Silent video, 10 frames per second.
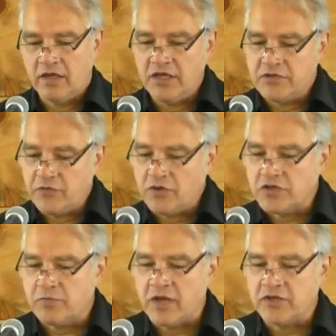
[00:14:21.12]
he's
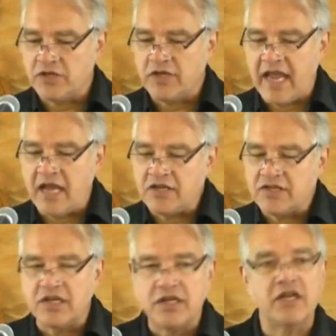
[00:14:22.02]
first mentioned and is
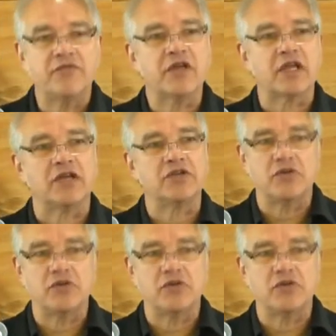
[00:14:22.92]
significant